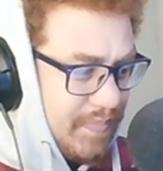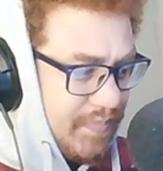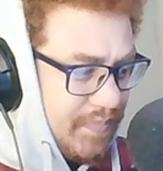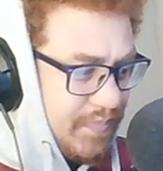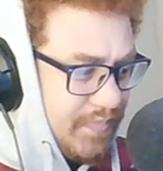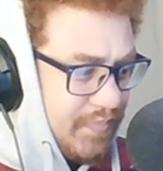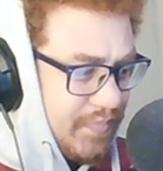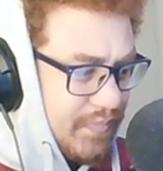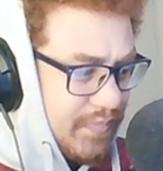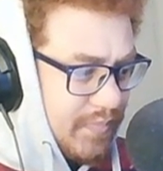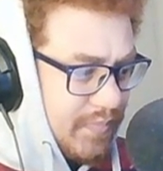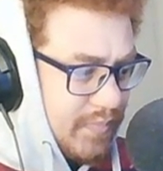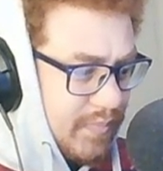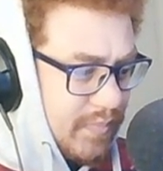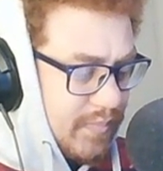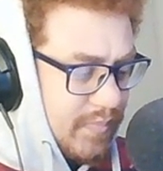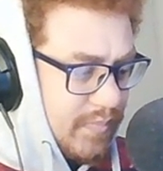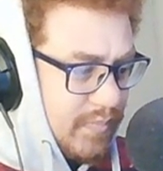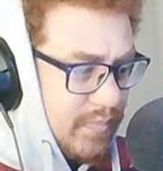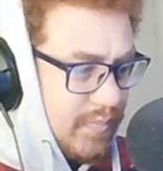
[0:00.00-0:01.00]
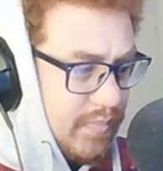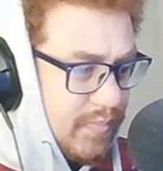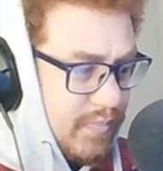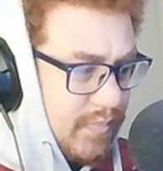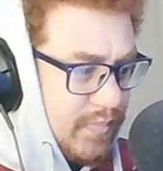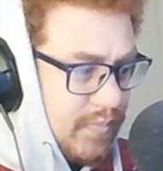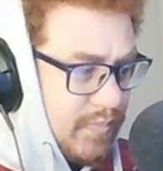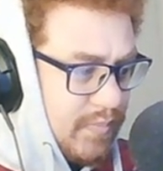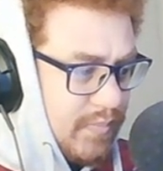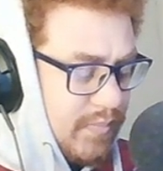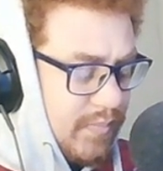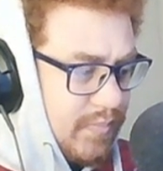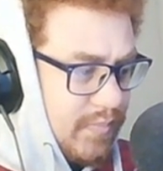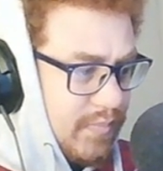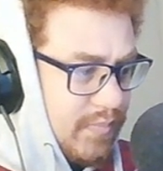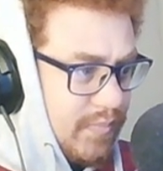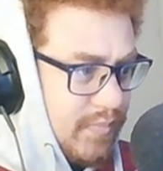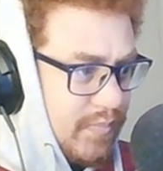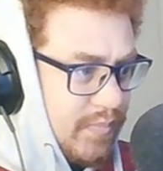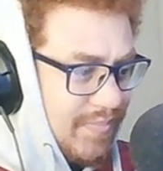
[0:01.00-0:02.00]

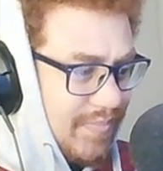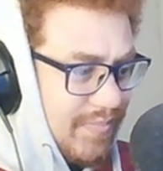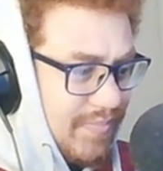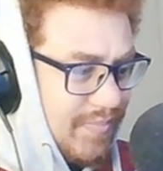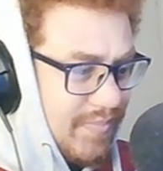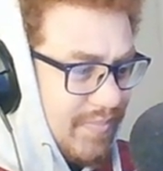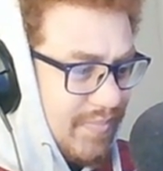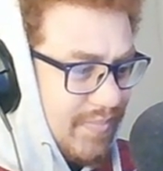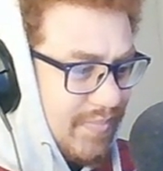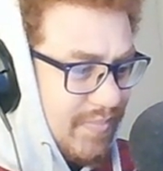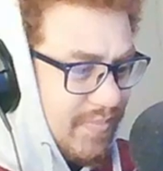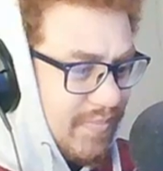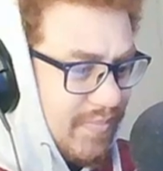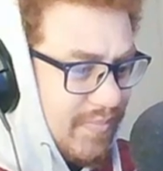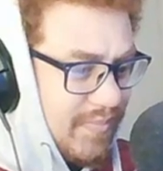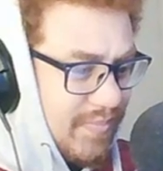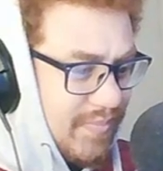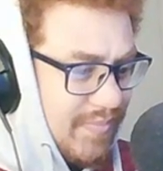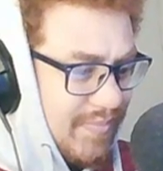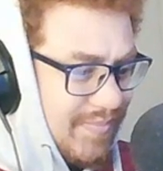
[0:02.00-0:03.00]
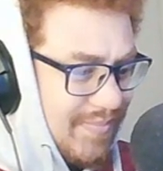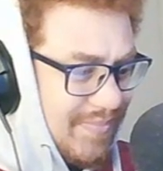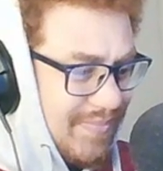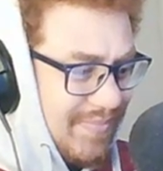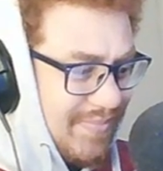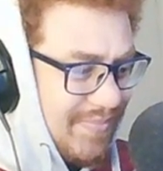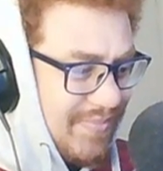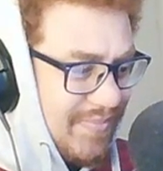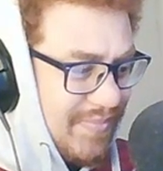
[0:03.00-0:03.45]
[no speech]